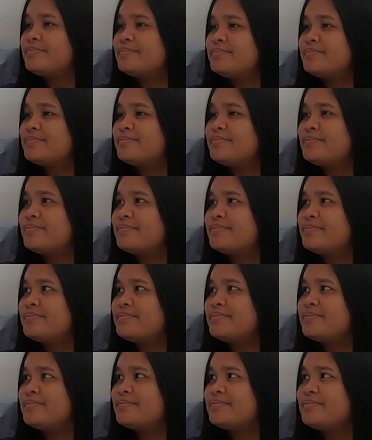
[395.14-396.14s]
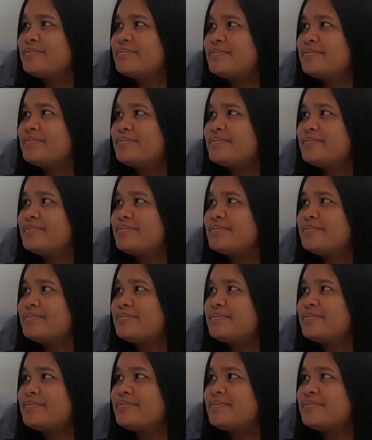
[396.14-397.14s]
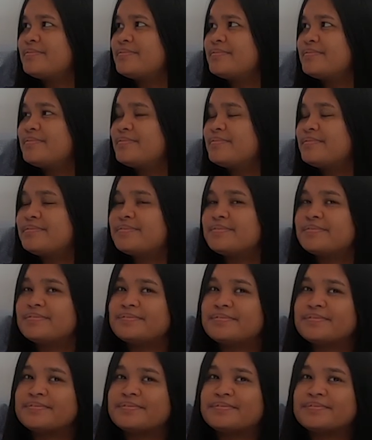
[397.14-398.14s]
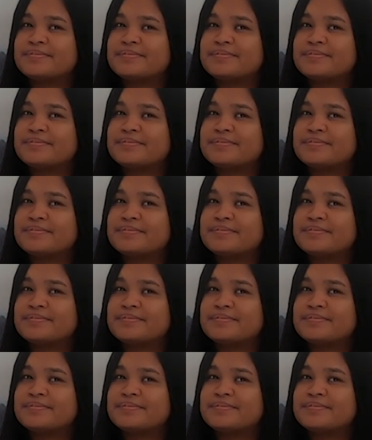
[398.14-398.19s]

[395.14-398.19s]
No words are spoken by the person on screen.